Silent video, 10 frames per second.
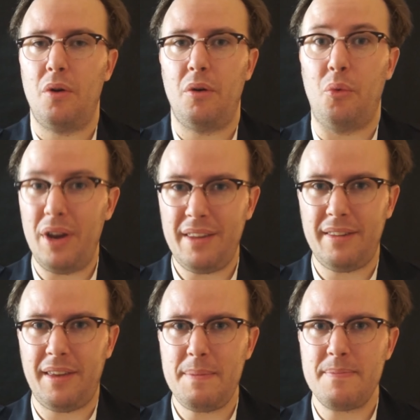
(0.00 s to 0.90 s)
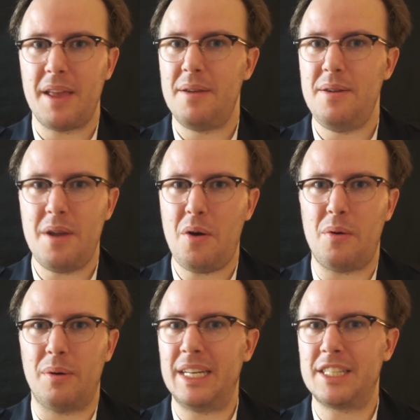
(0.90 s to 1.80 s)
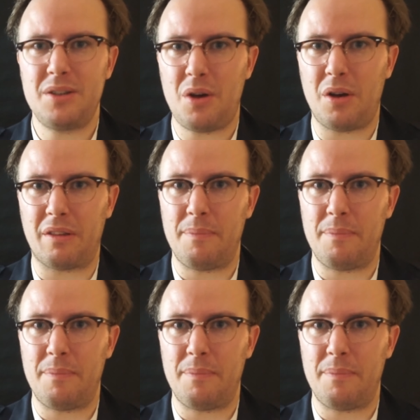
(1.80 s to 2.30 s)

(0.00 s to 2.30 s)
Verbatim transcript: Risky? No, it's not.